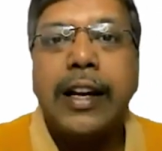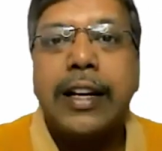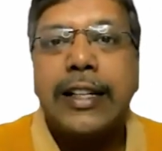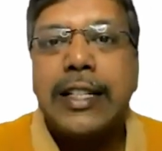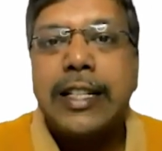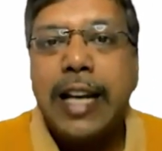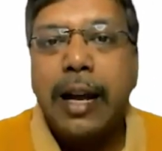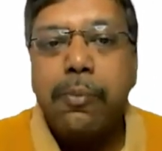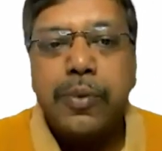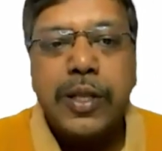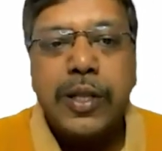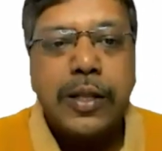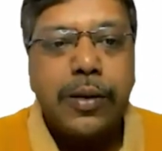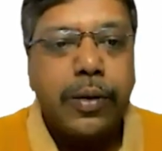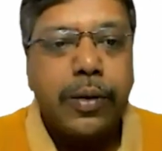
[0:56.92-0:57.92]

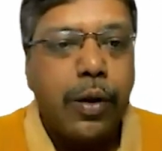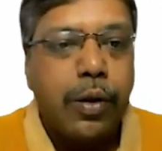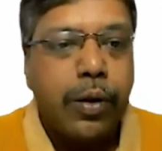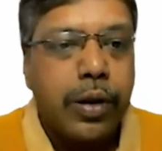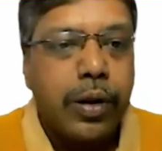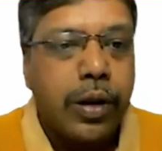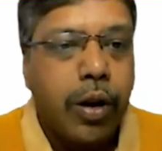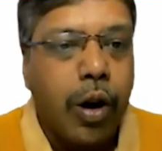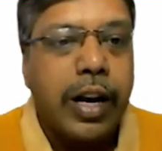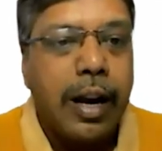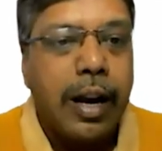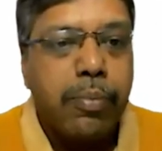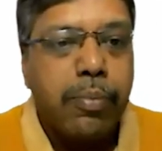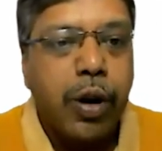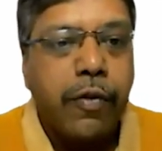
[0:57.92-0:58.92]
steps or
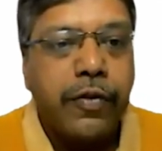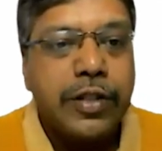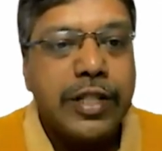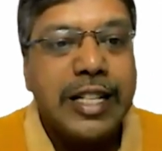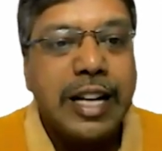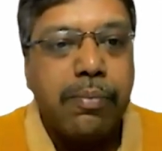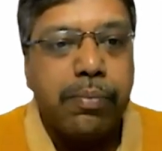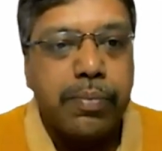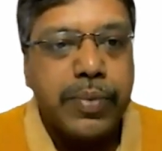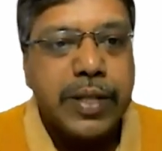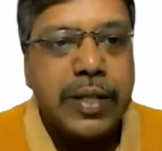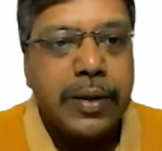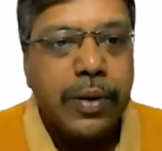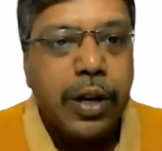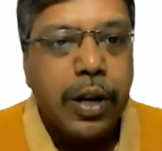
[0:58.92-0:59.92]
number of
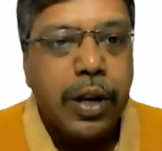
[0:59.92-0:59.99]
jumps